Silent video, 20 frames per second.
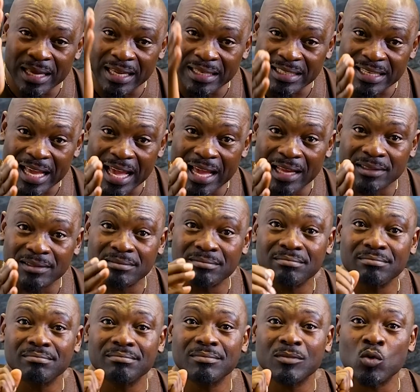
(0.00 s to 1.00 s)
and get.
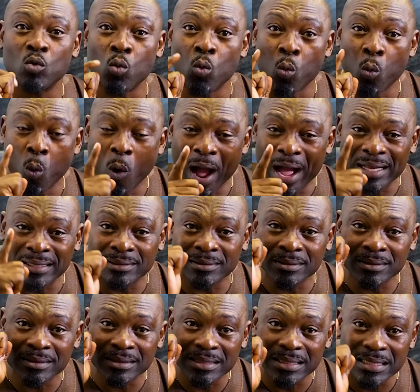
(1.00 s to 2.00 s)

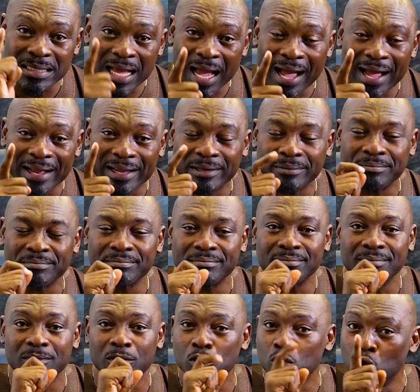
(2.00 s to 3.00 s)
1 time,
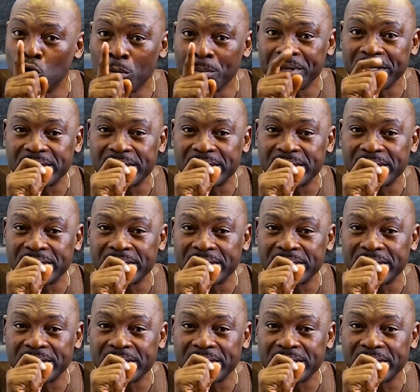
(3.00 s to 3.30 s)
no